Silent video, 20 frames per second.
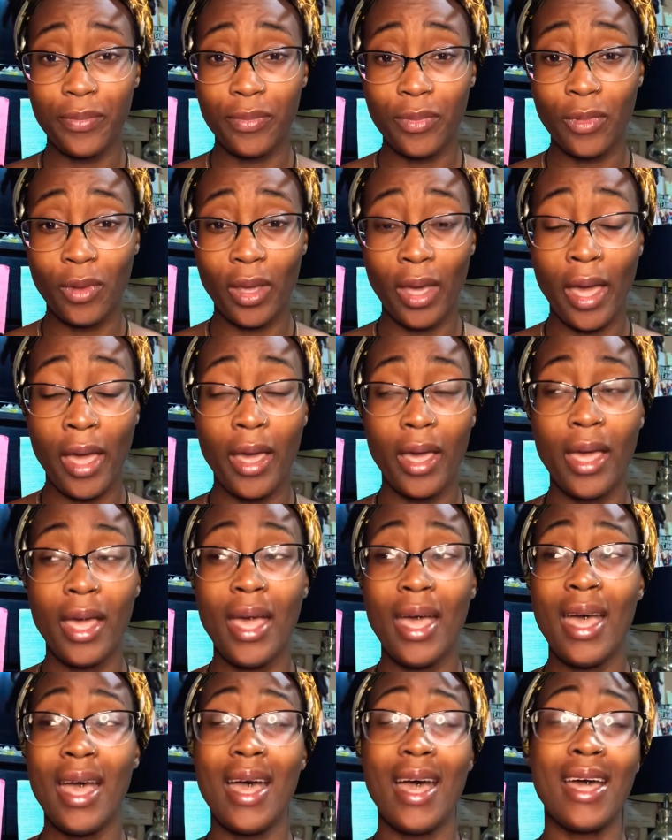Okay.
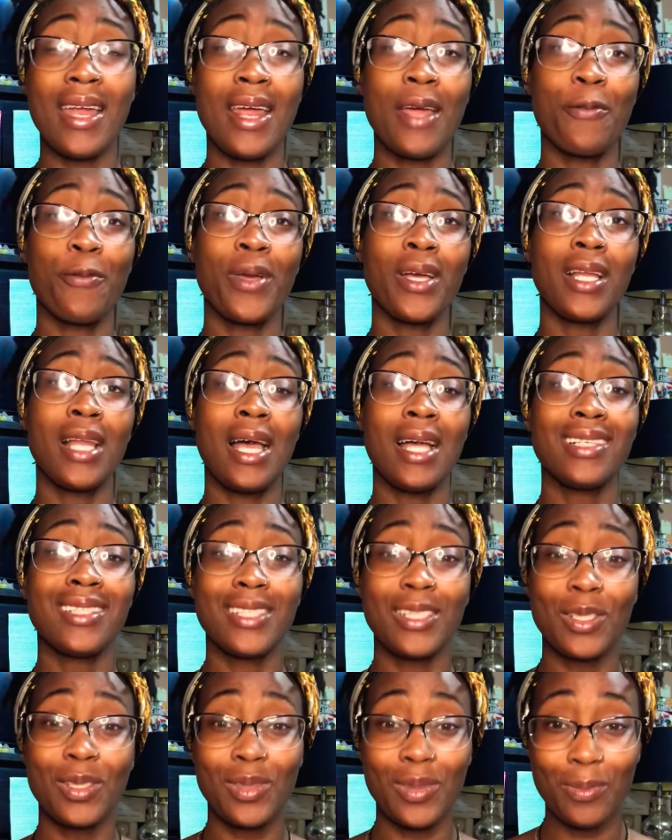And I realized
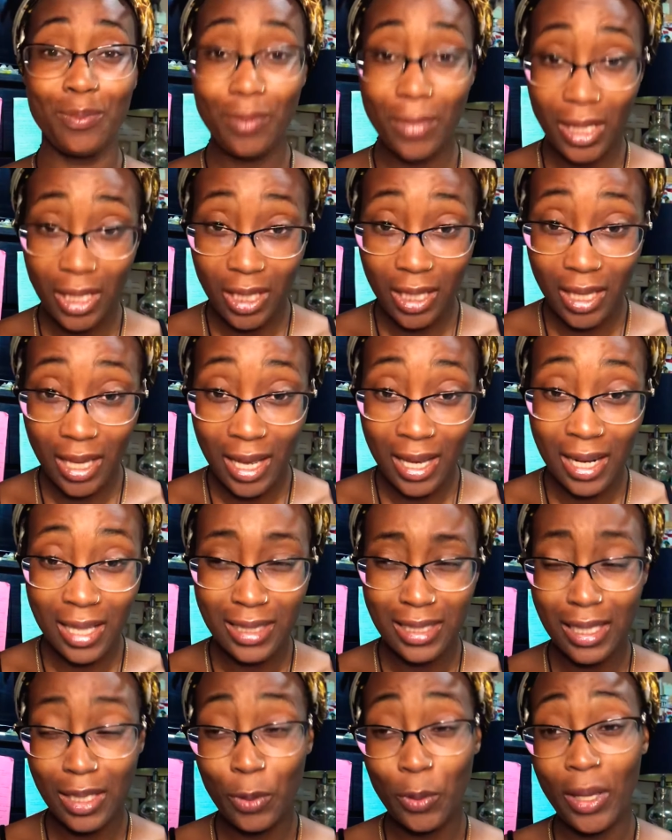it's me. And I
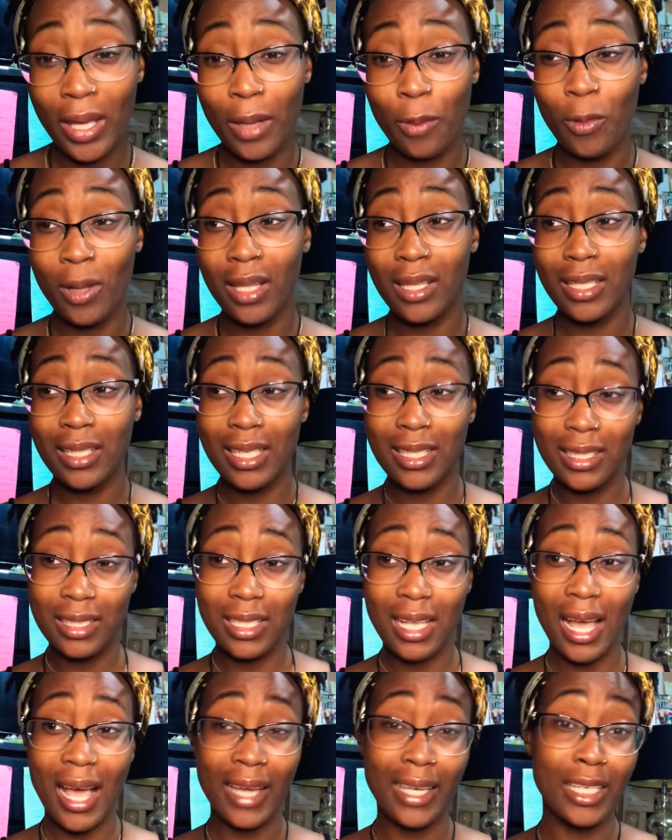said, okay, well,
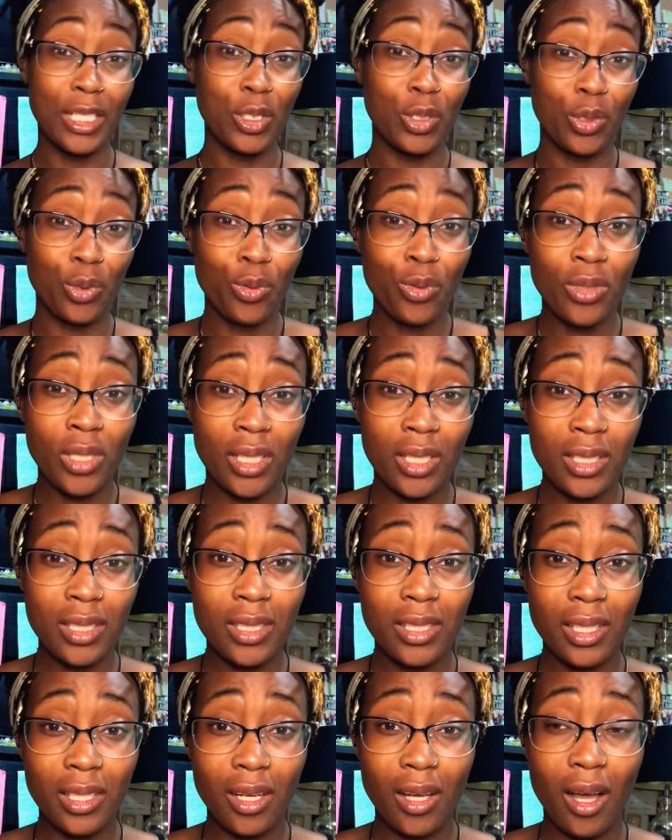I can do
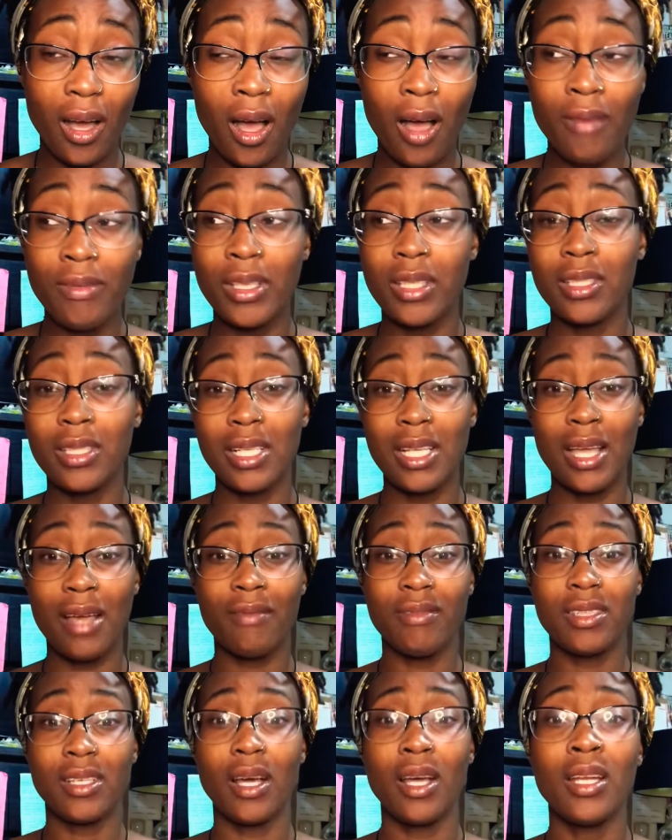this. Obviously,
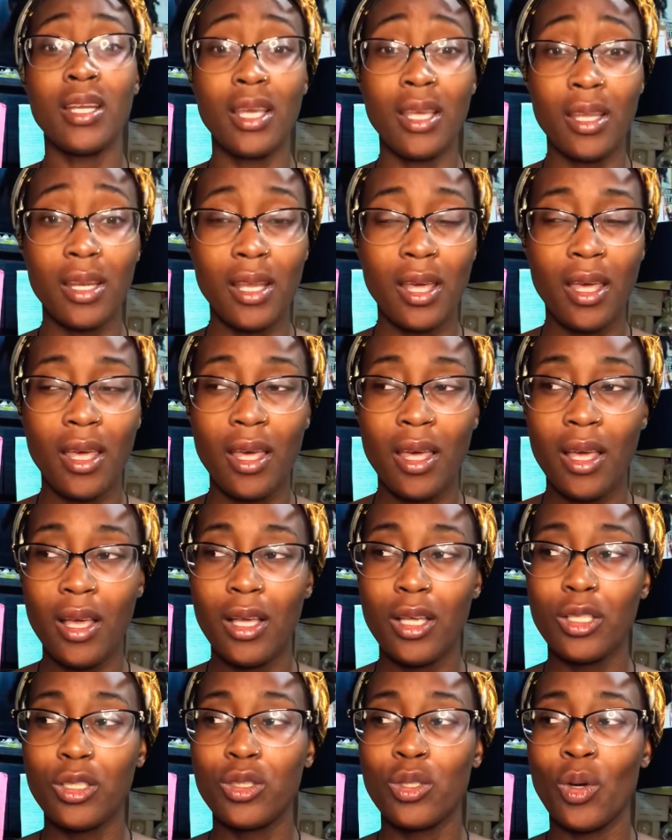I've done it.
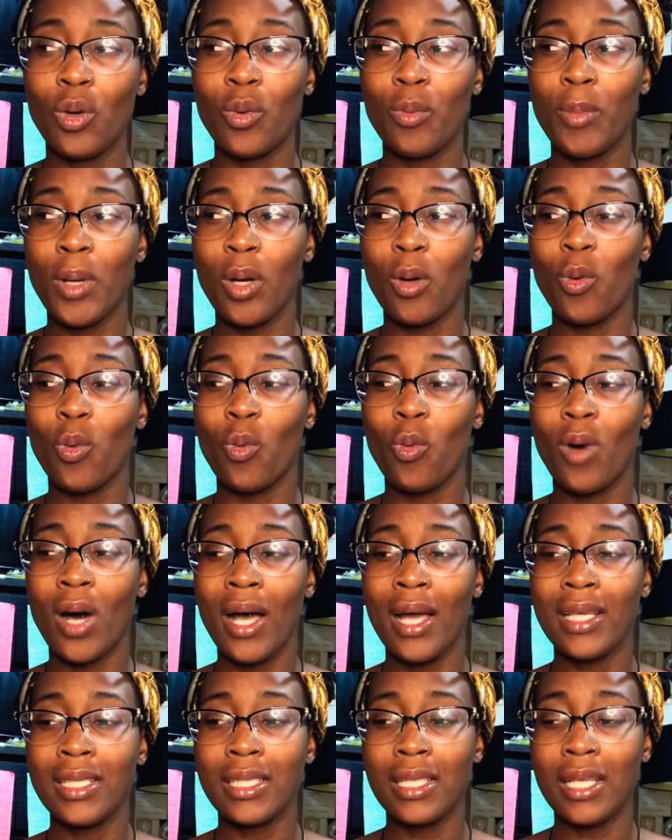So, but
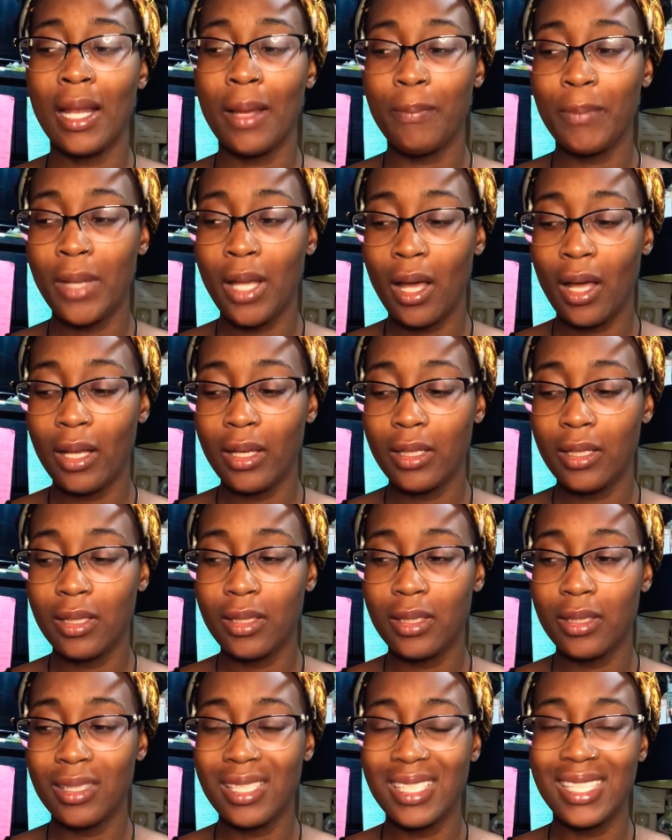why is it I'm not
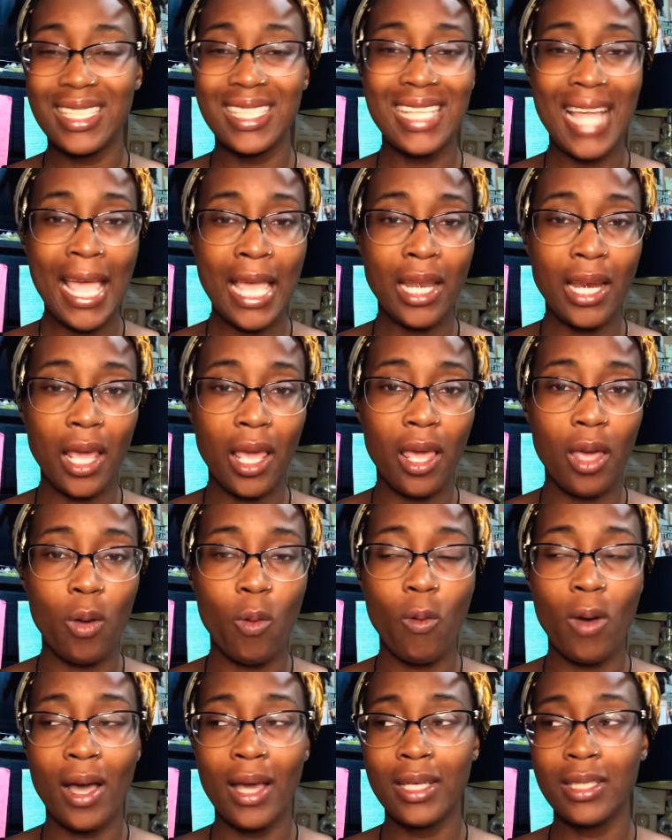sustaining?
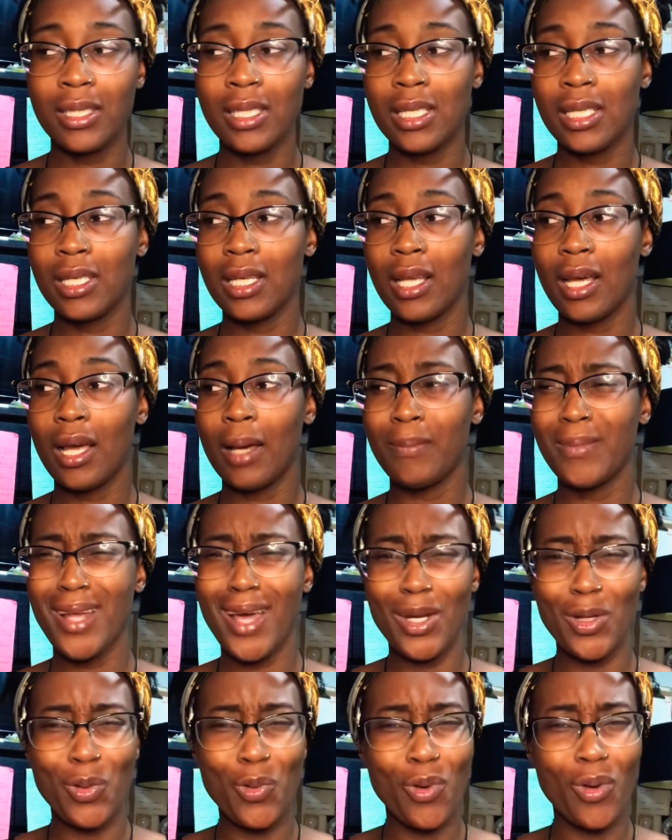Why is it I'm
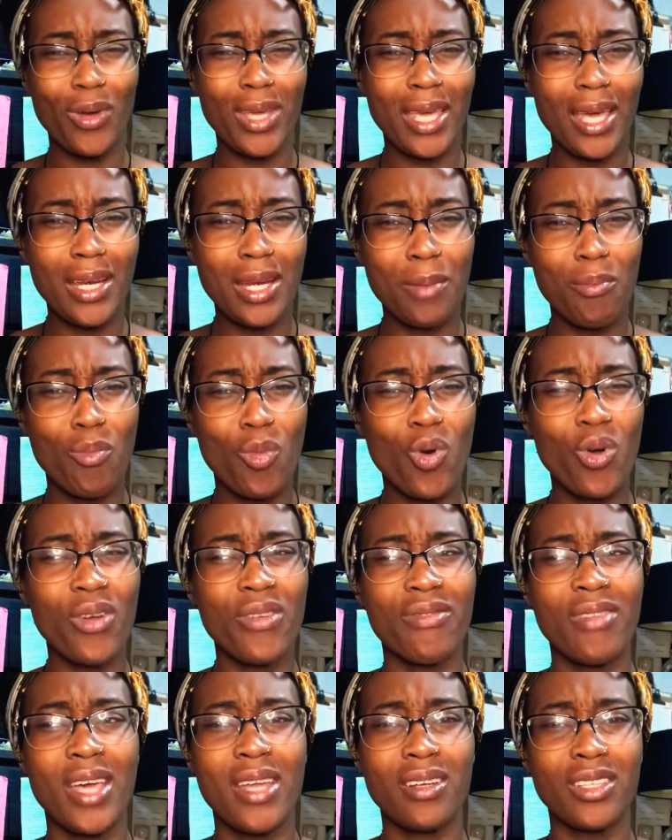not growing any more
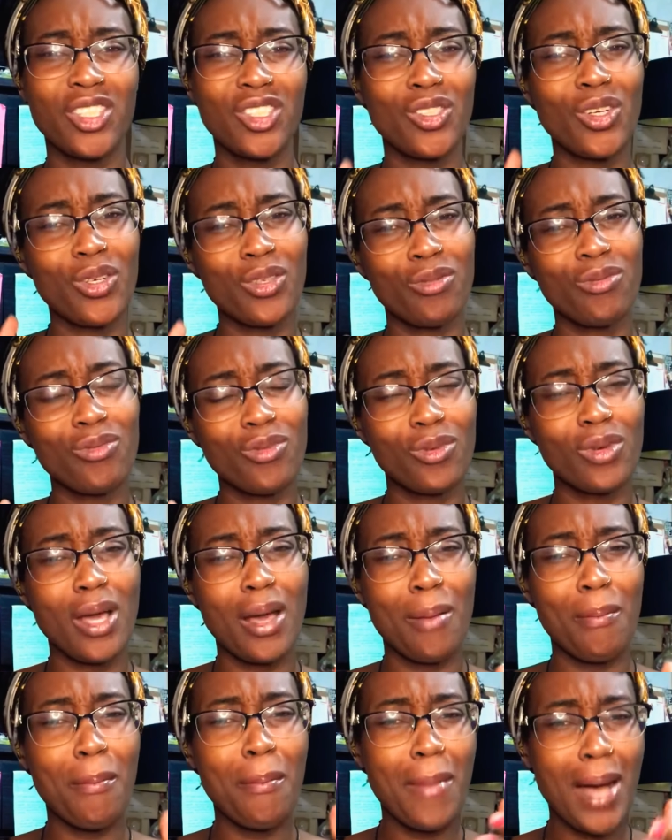than a certain
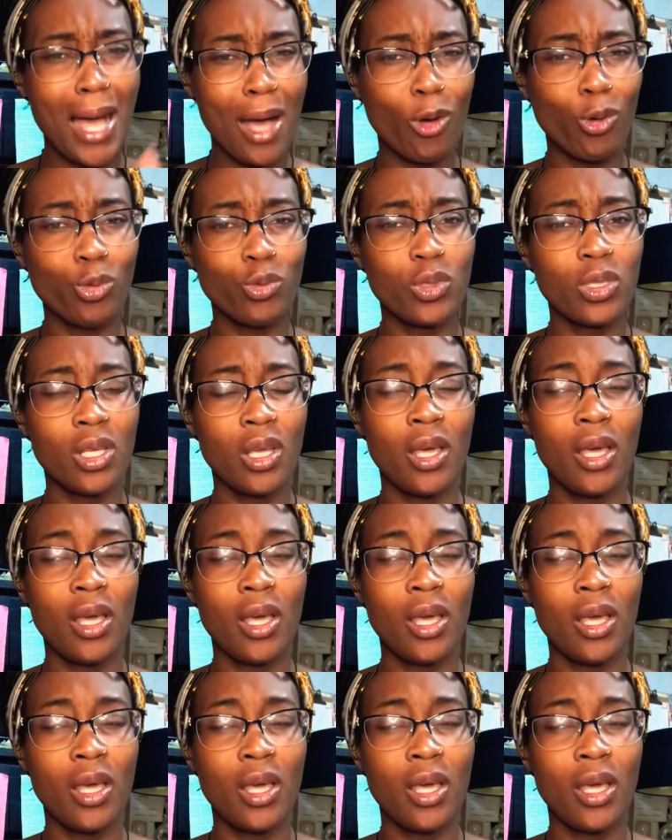amount?